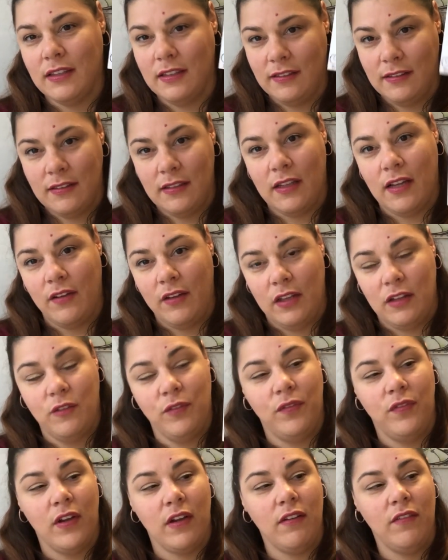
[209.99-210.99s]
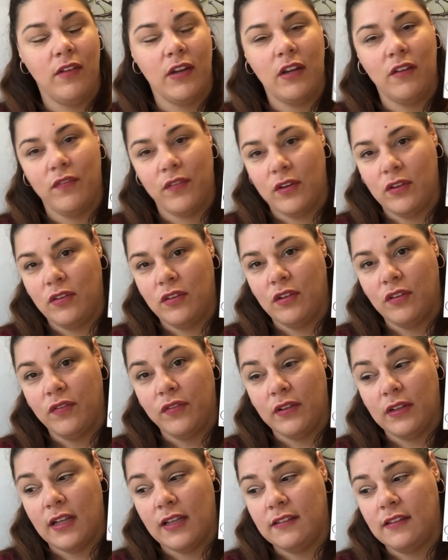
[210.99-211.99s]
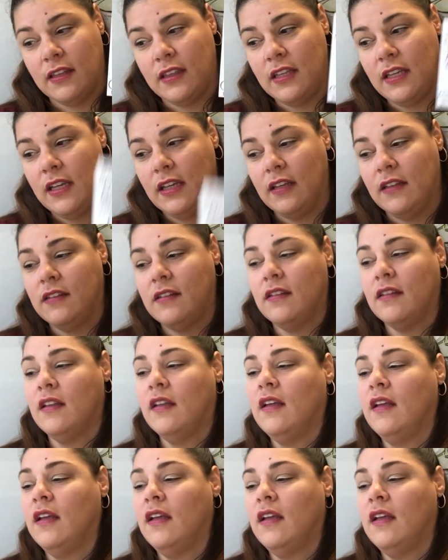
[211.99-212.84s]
This set is very, very versatile for lots of things.